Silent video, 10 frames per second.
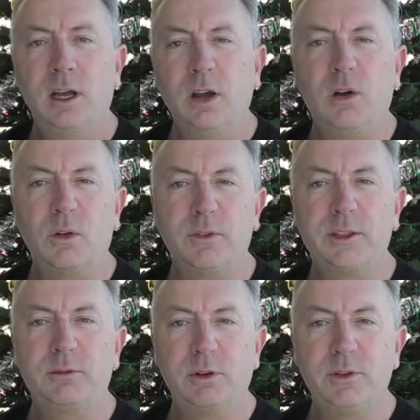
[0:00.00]
Oh,
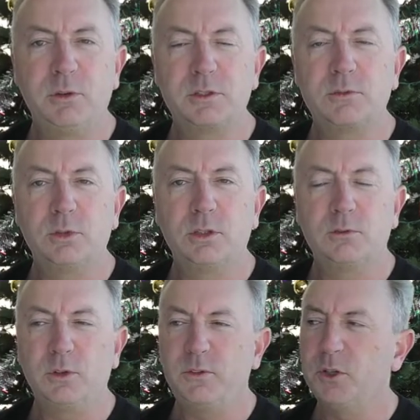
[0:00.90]
that the review was re
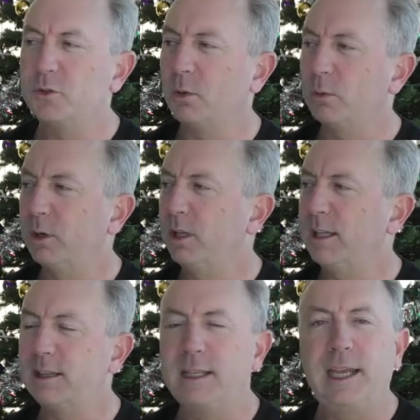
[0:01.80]
reviews were
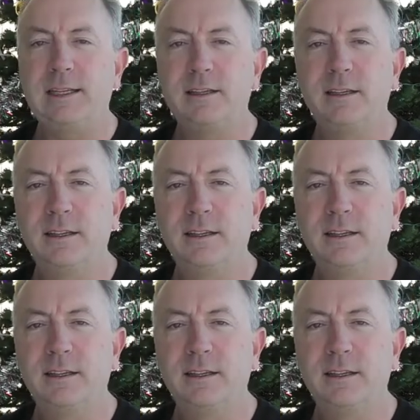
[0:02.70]
really late